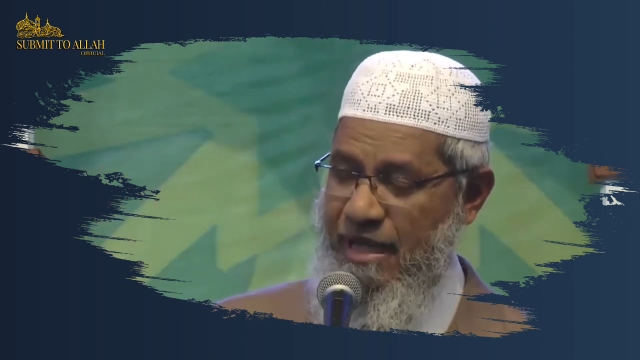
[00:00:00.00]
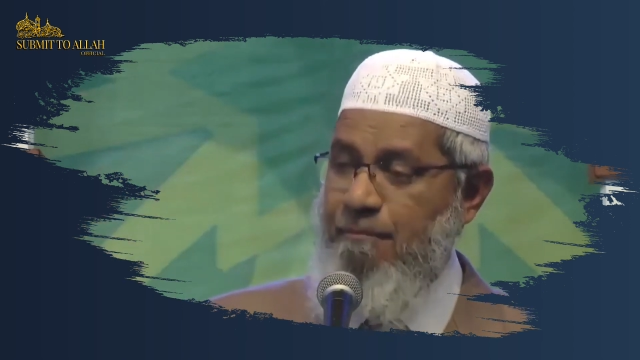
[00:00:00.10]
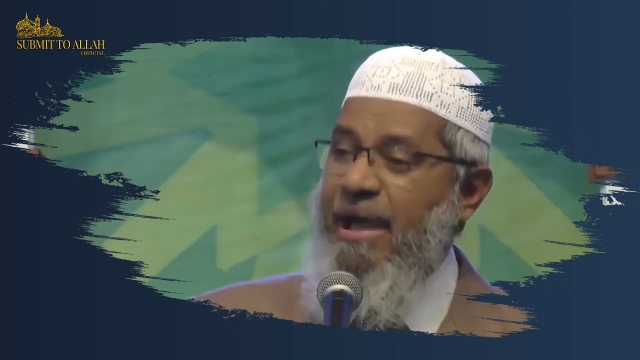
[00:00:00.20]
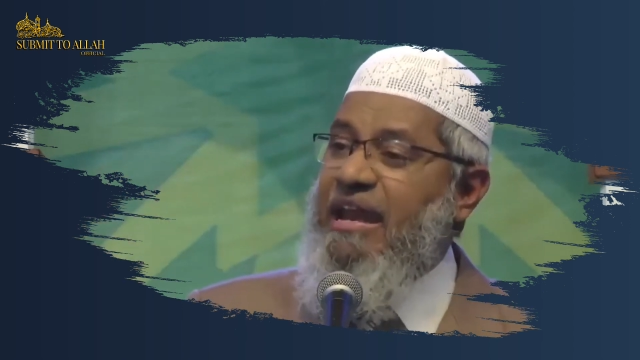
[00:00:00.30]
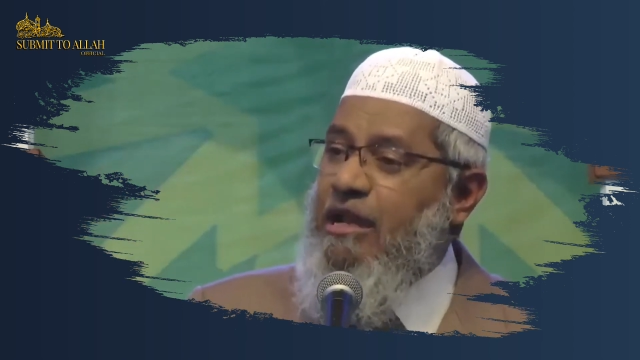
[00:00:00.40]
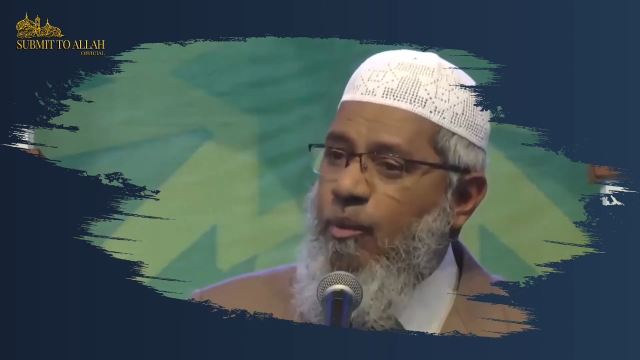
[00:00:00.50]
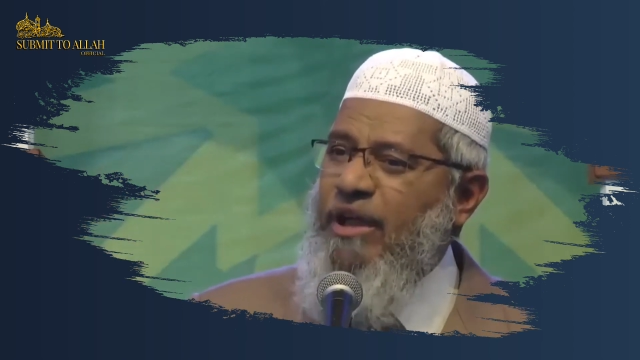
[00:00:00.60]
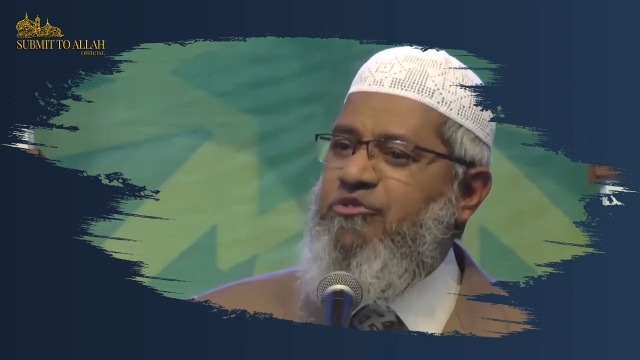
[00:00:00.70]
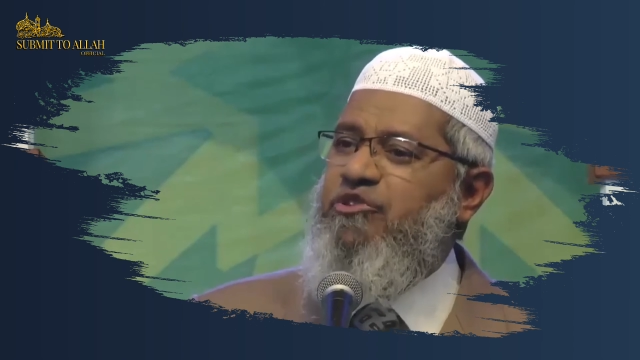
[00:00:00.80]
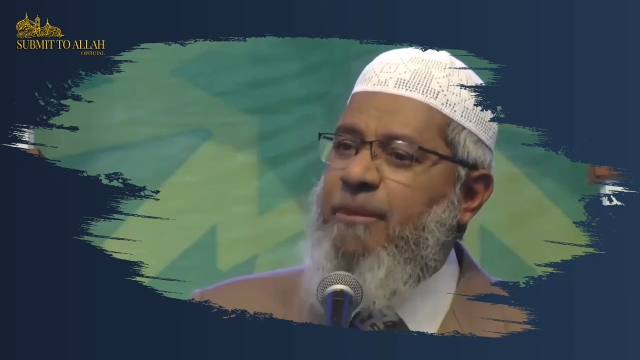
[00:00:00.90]
My
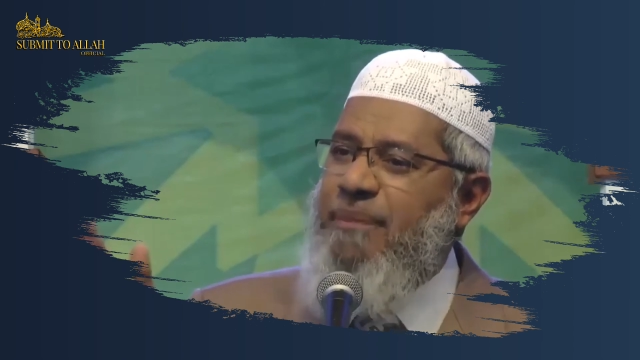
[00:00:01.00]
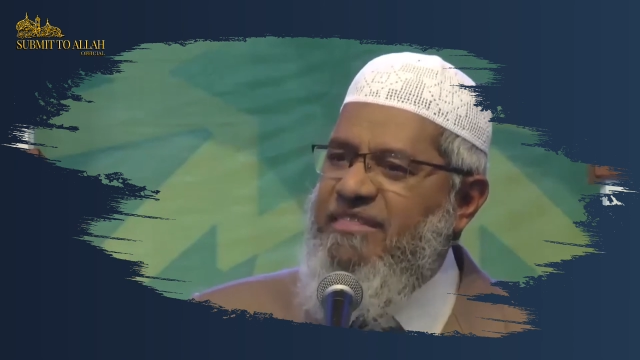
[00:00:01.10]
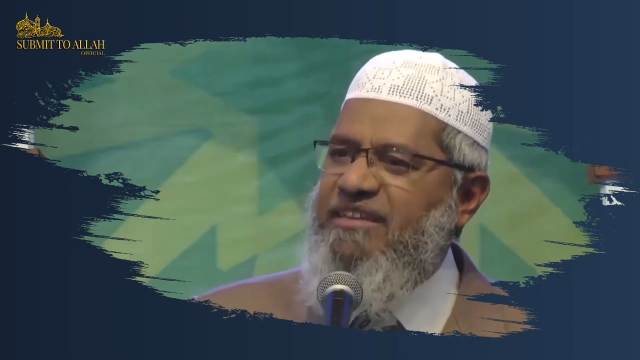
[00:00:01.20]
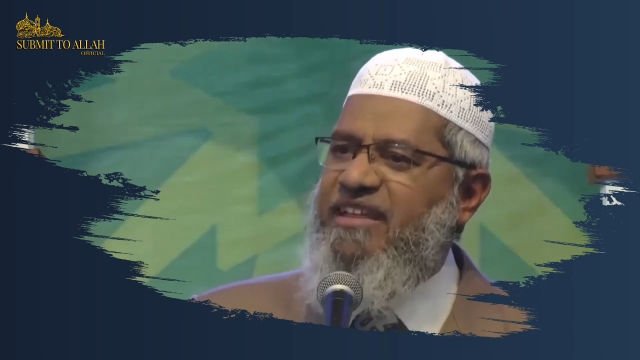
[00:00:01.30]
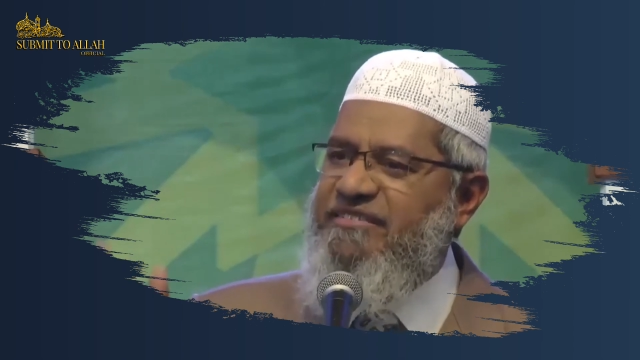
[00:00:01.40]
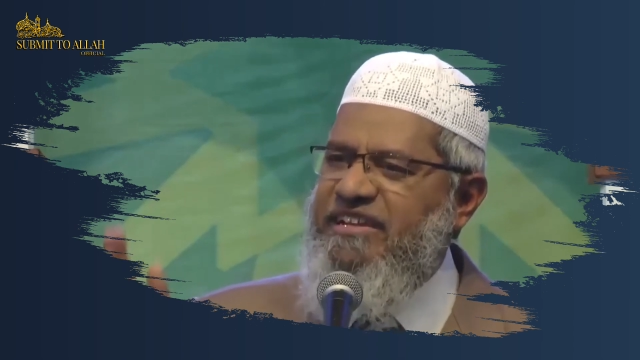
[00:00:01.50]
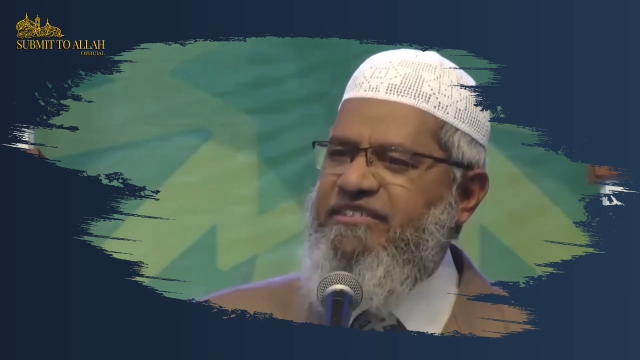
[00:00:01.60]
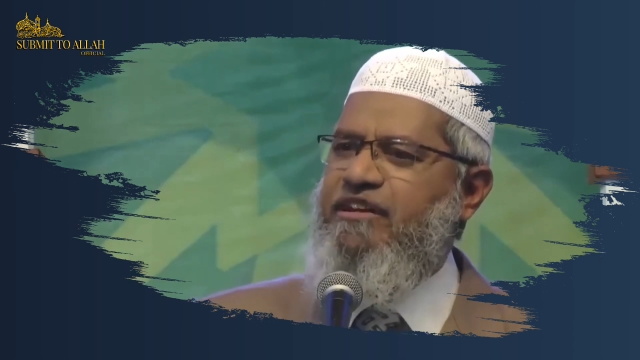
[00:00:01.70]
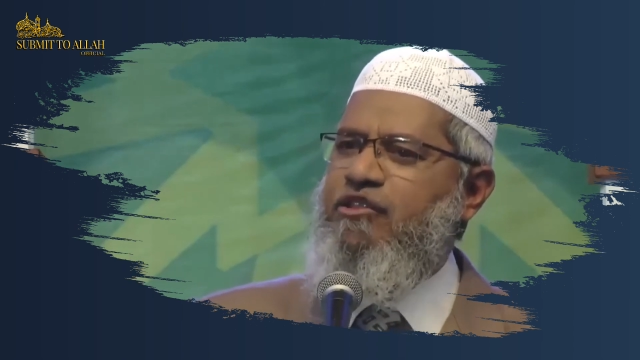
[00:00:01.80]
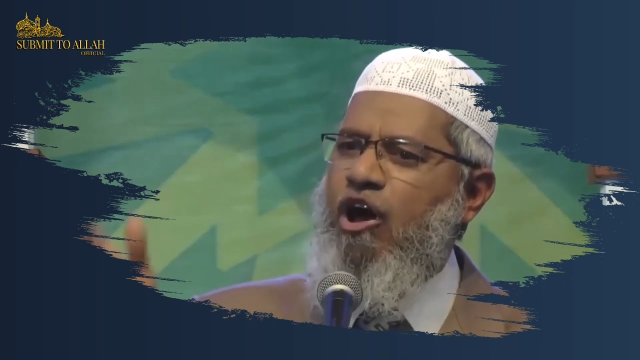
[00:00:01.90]
request to the brothers and
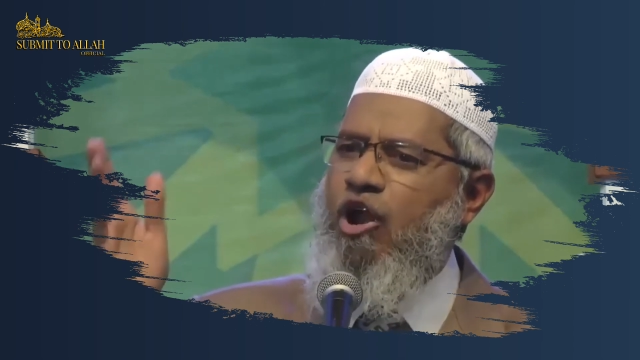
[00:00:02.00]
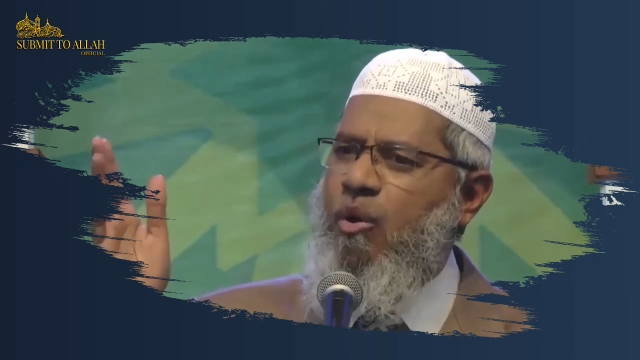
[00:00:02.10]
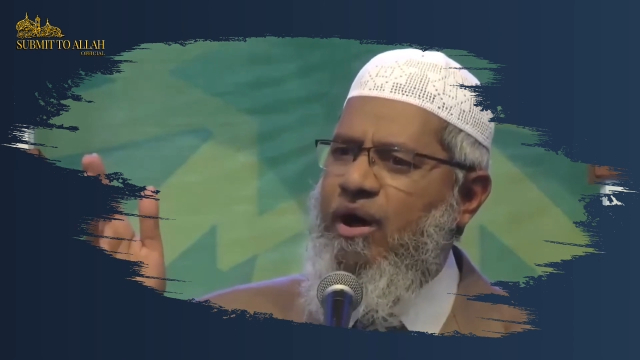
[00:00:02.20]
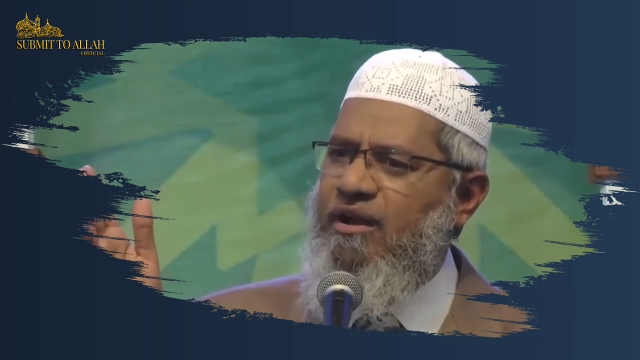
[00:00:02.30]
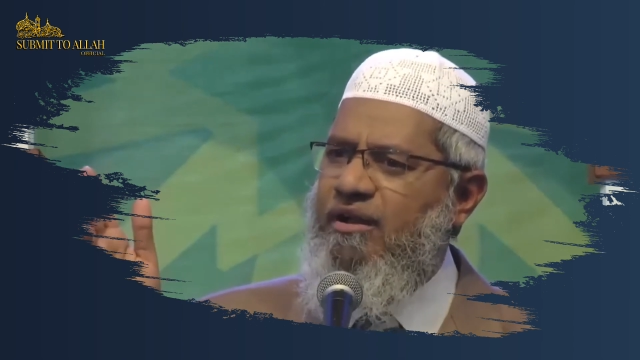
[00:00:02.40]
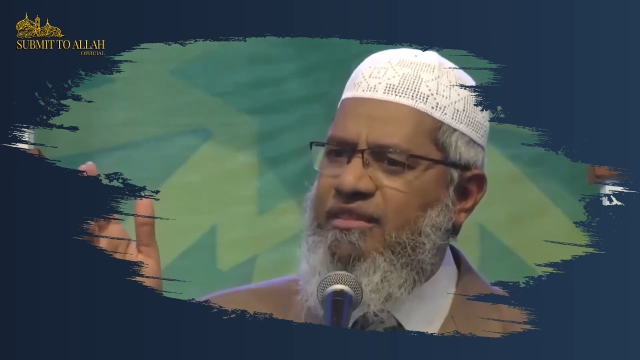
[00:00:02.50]
sisters all over